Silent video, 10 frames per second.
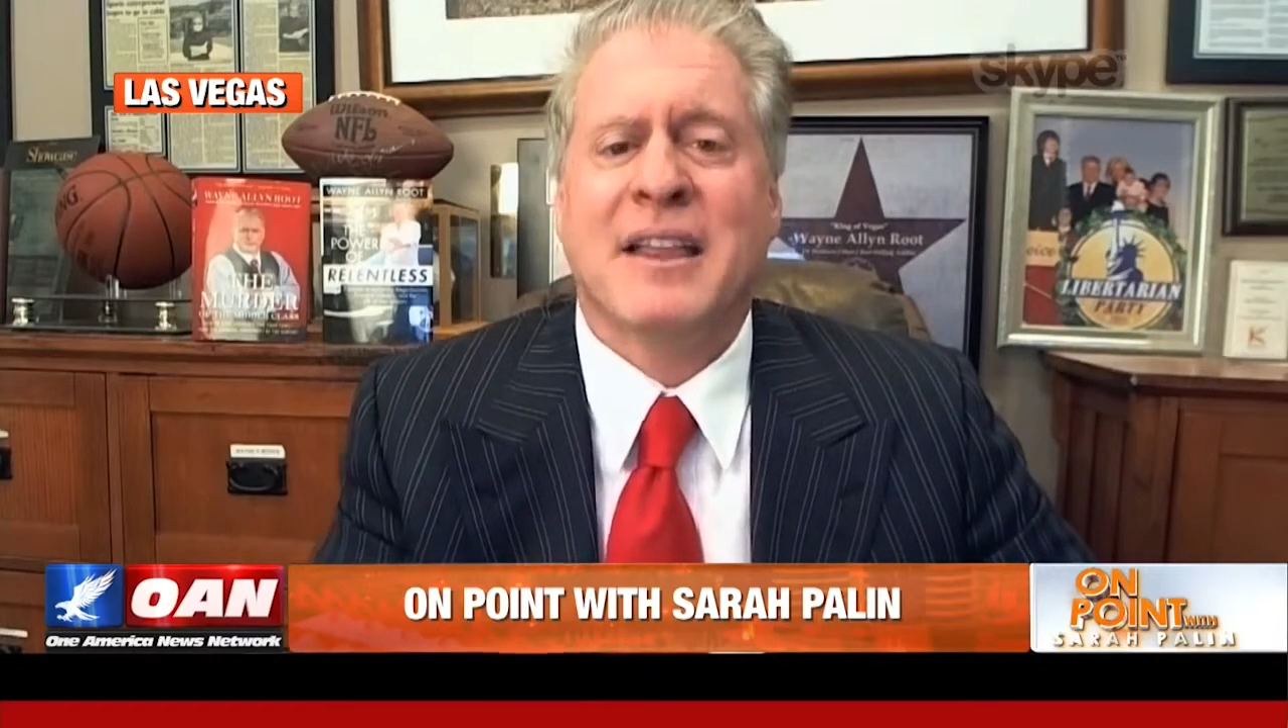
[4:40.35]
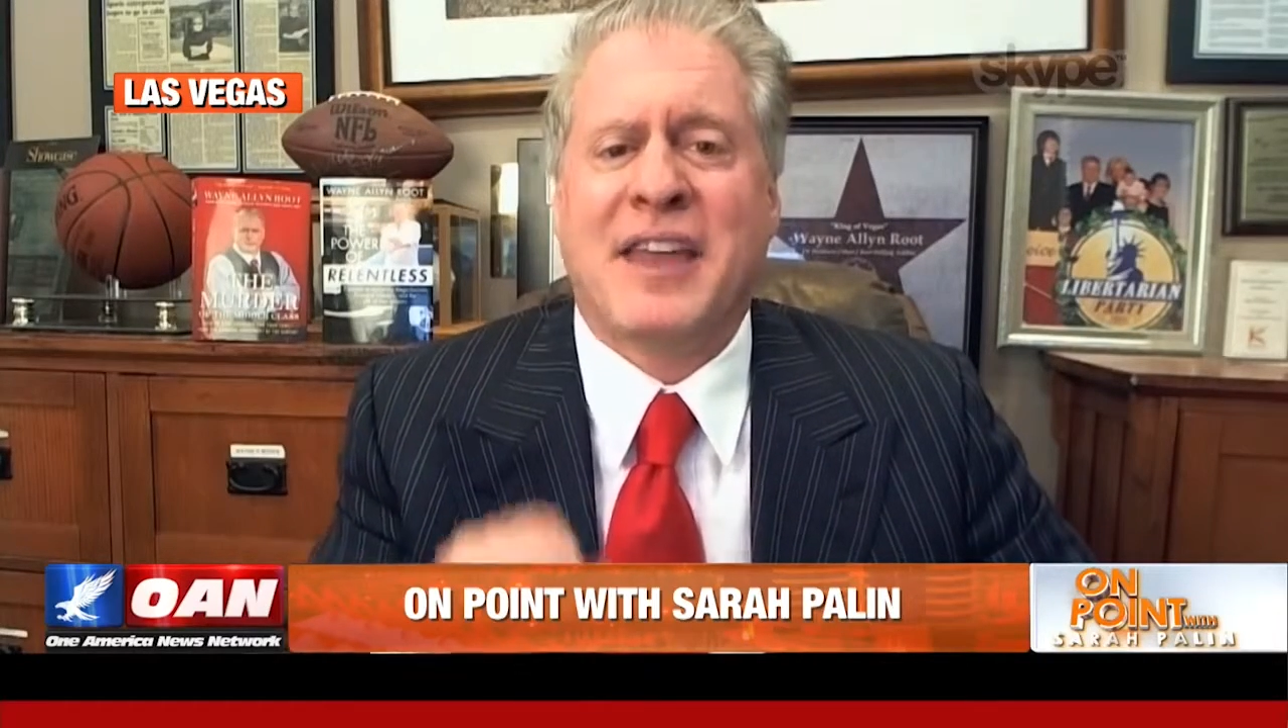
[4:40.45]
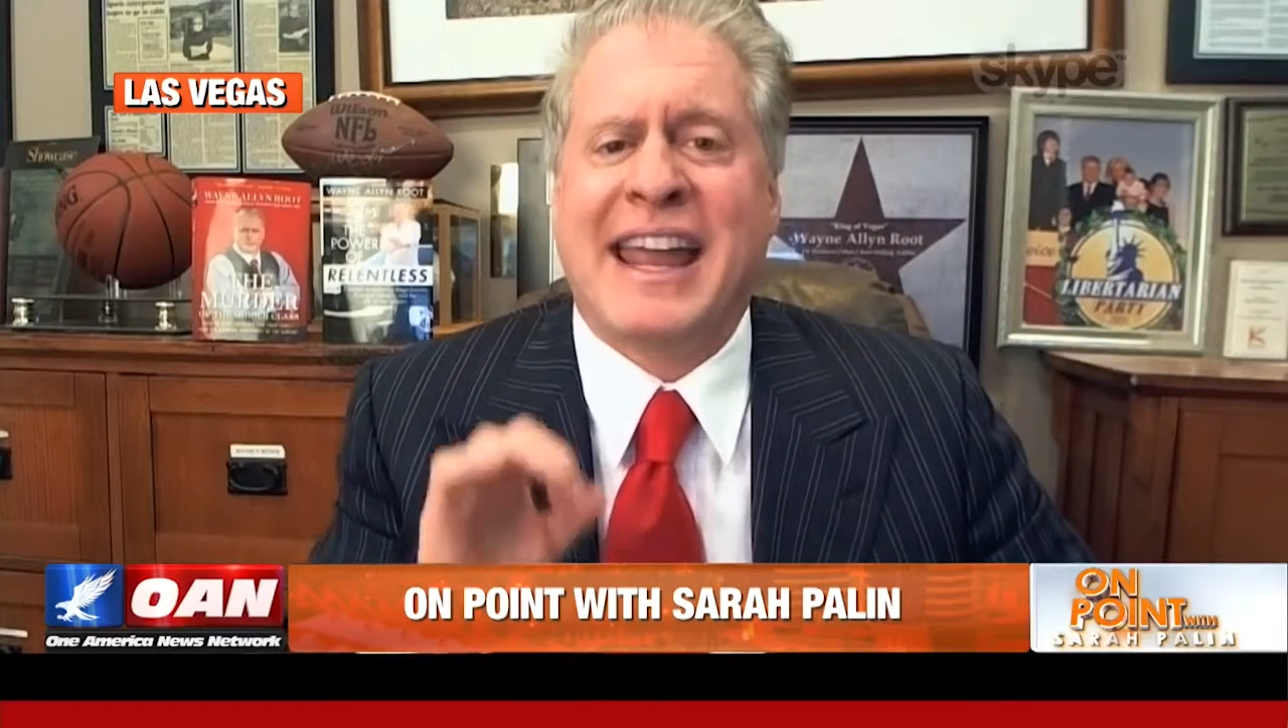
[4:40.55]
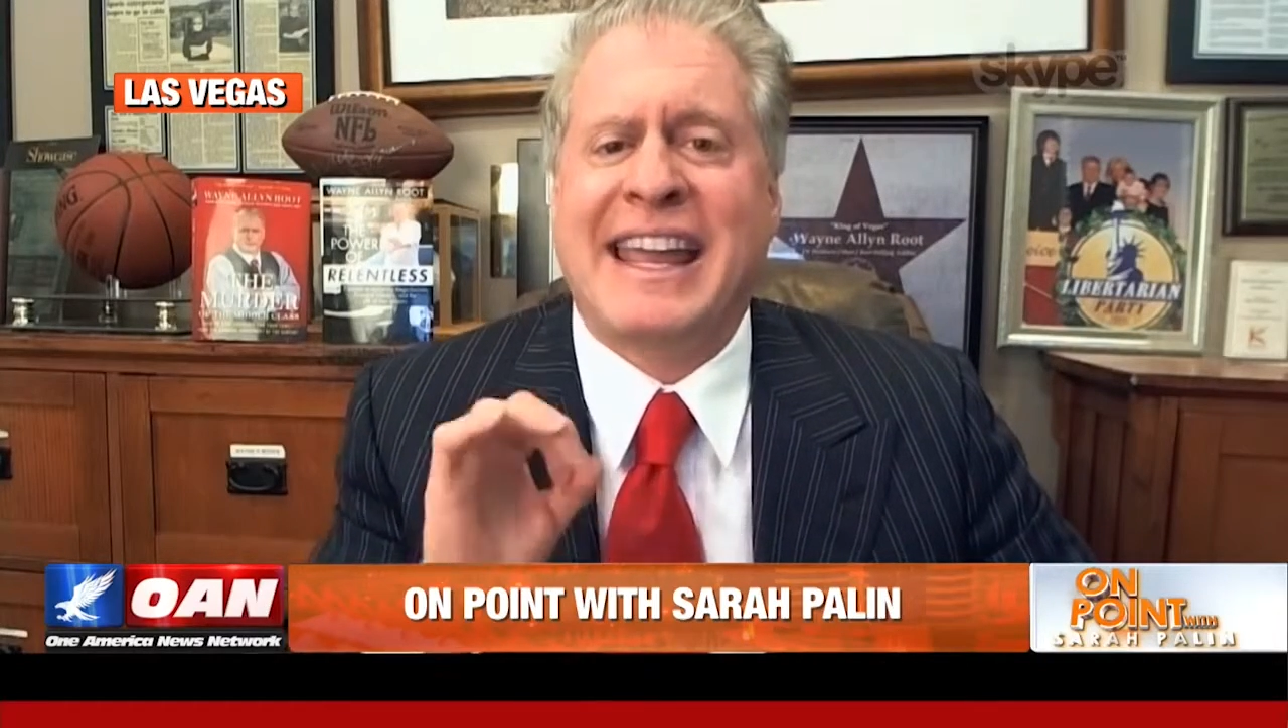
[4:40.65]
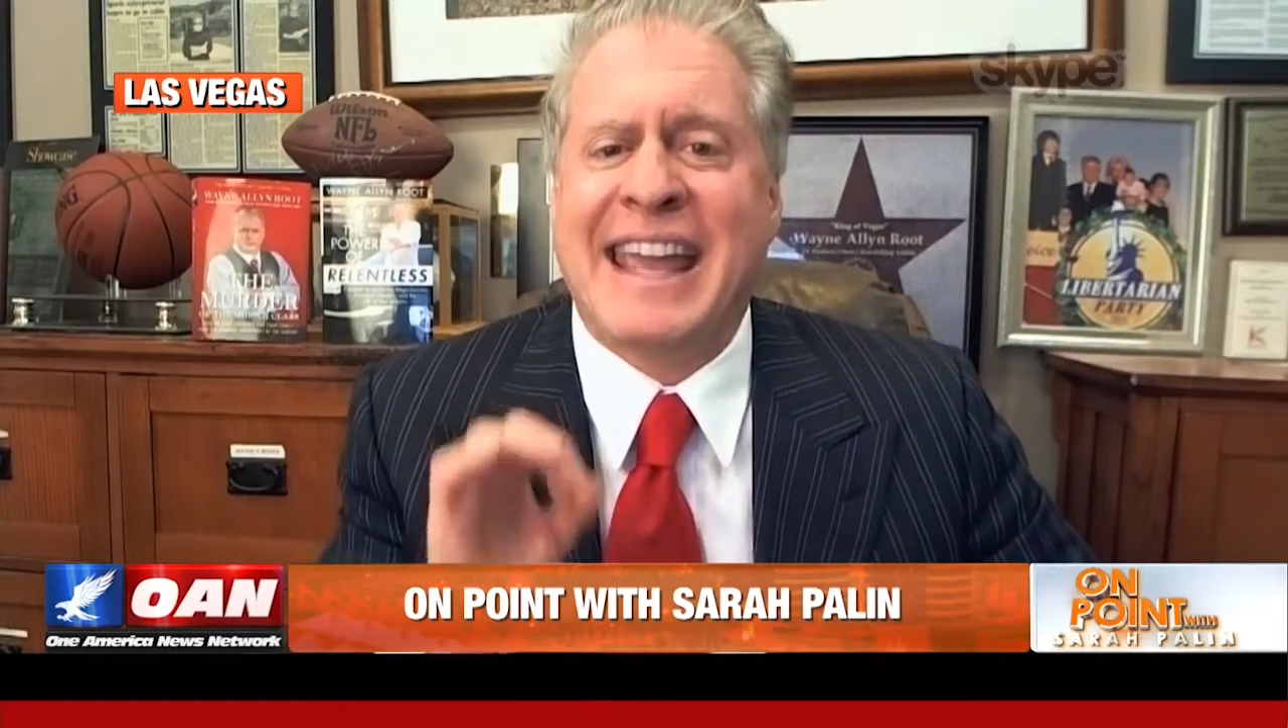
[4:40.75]

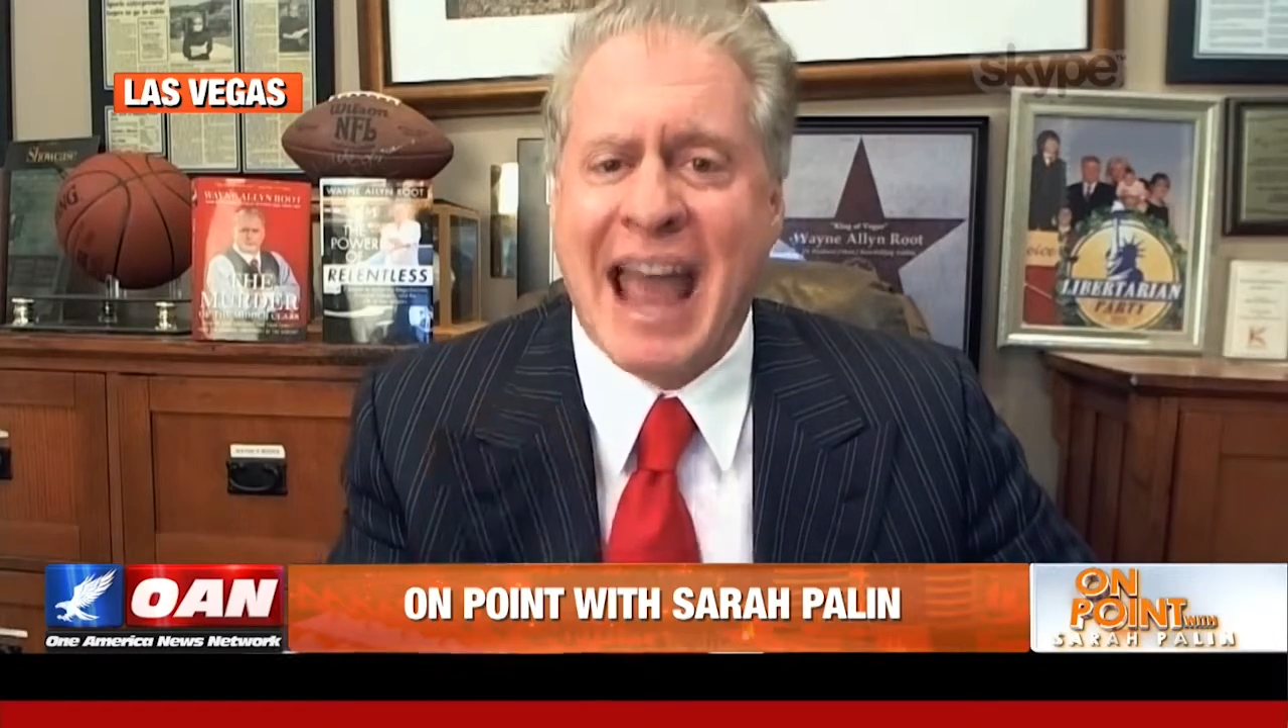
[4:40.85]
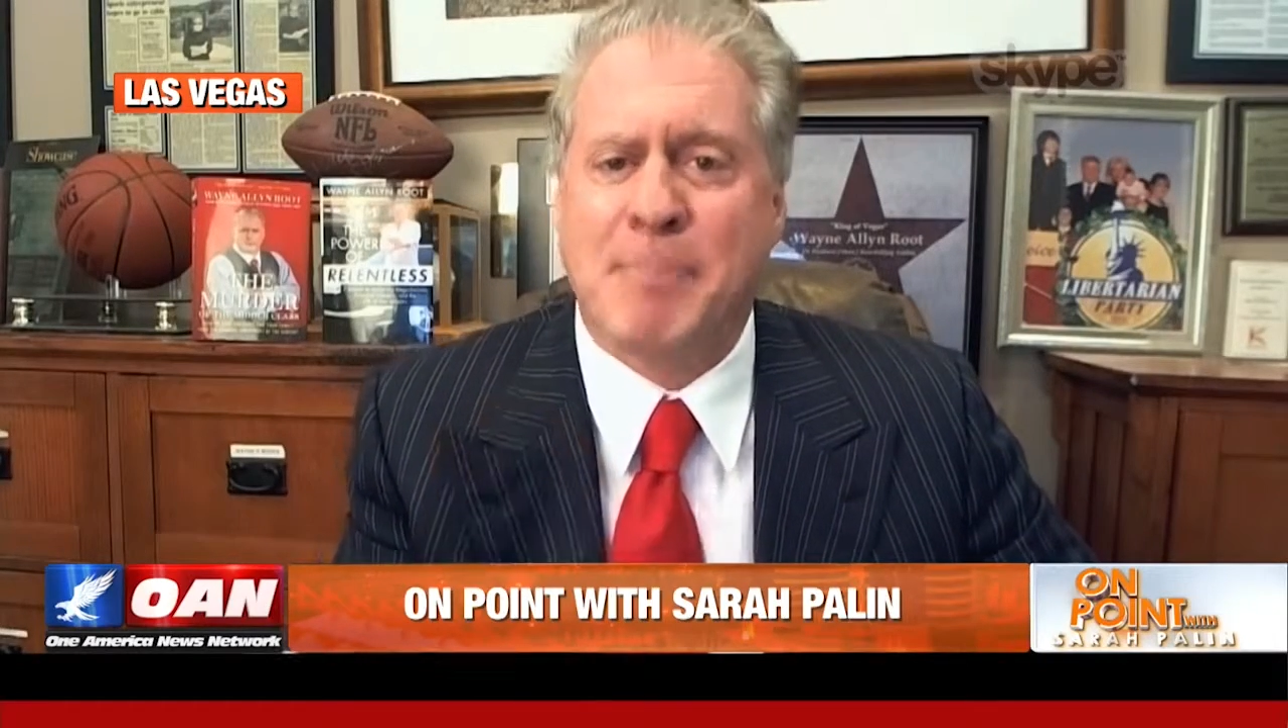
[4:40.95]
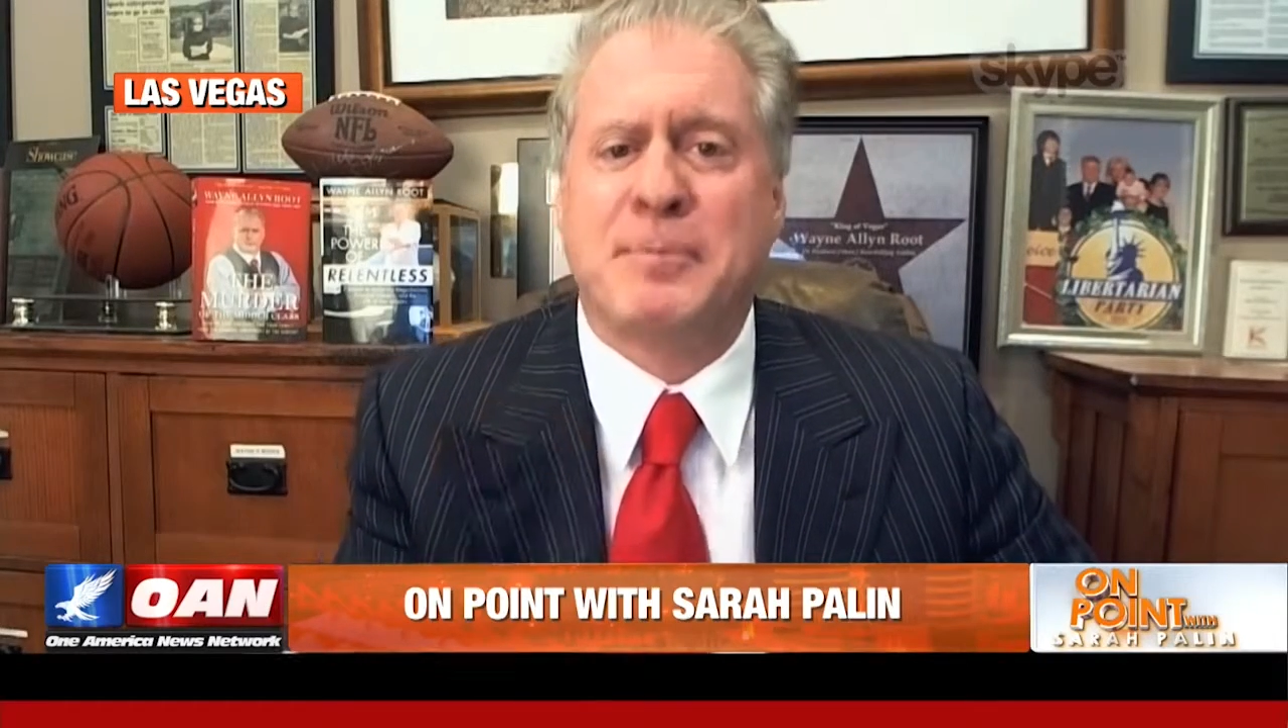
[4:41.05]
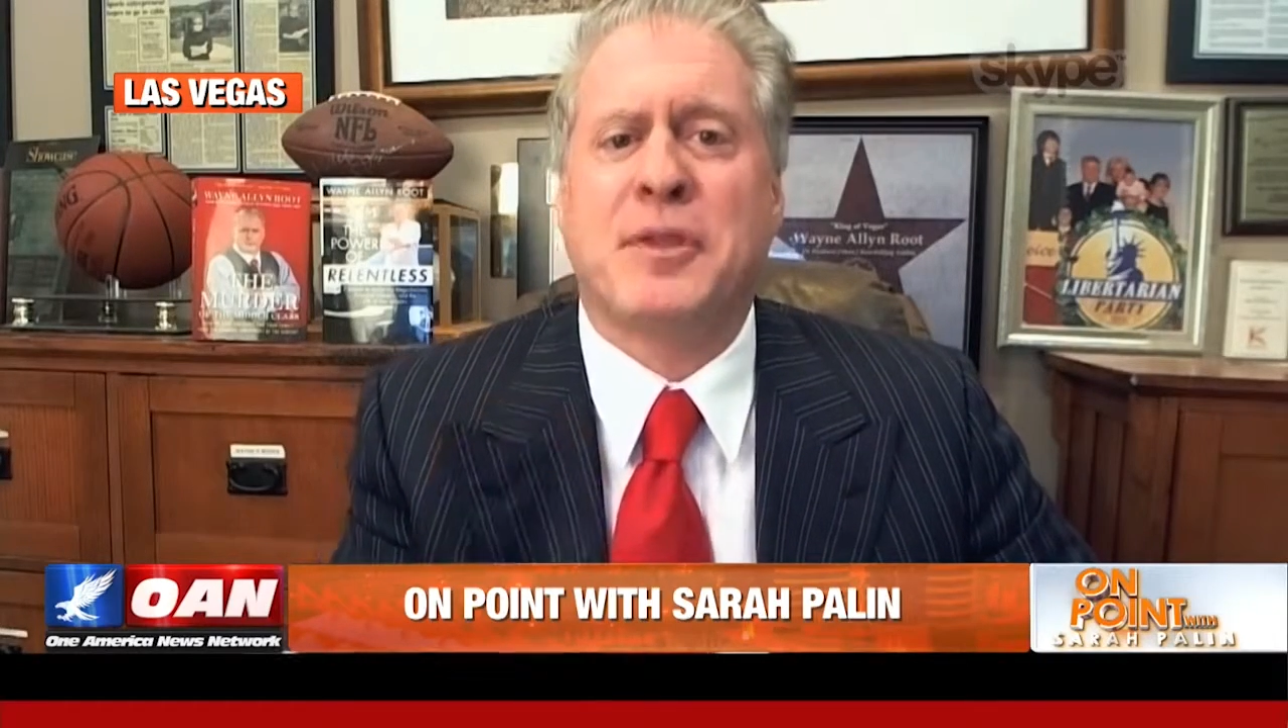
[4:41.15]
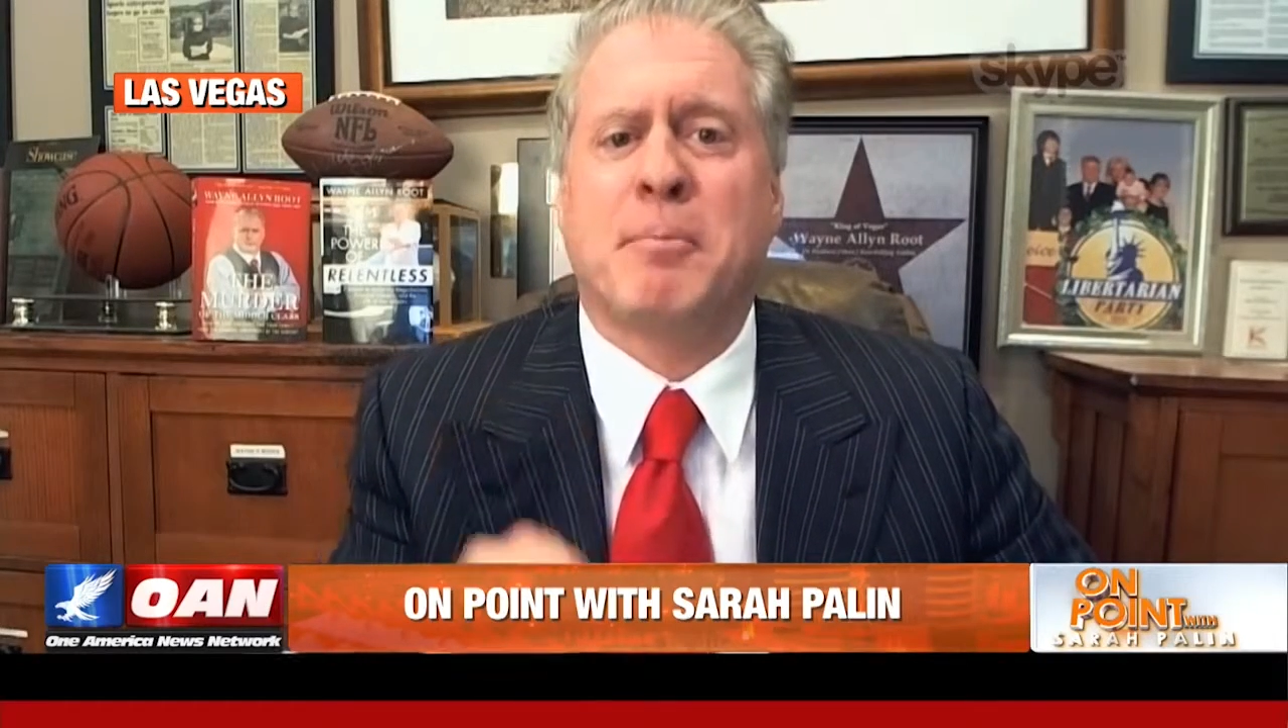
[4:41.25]
They kept